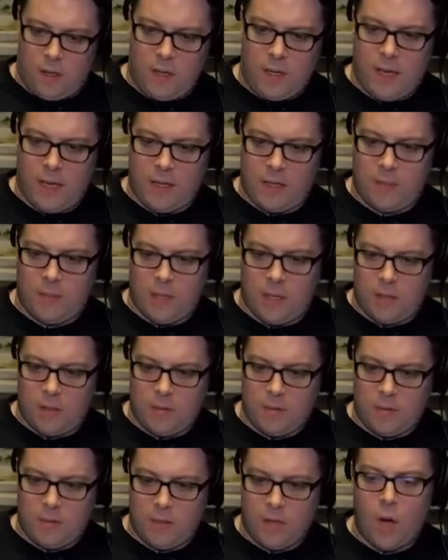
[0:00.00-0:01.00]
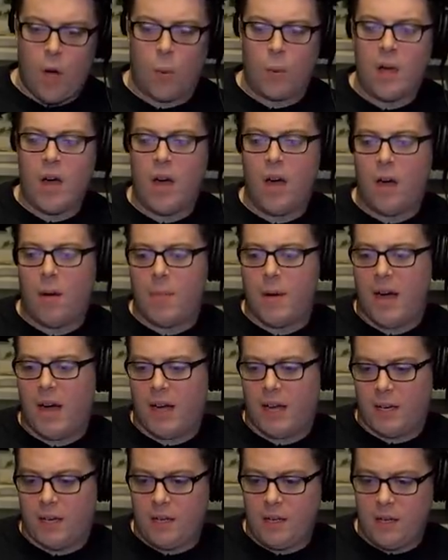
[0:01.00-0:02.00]
All right, come on. Oh, come
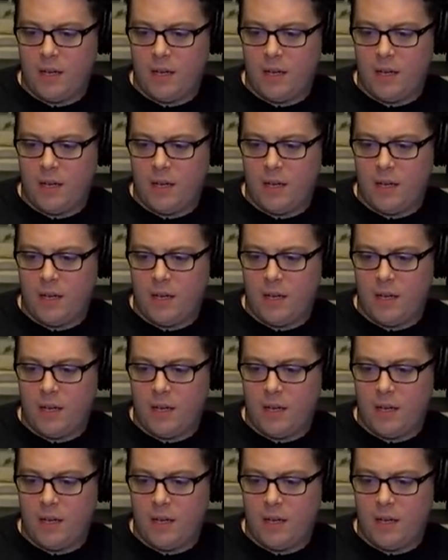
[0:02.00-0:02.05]
on.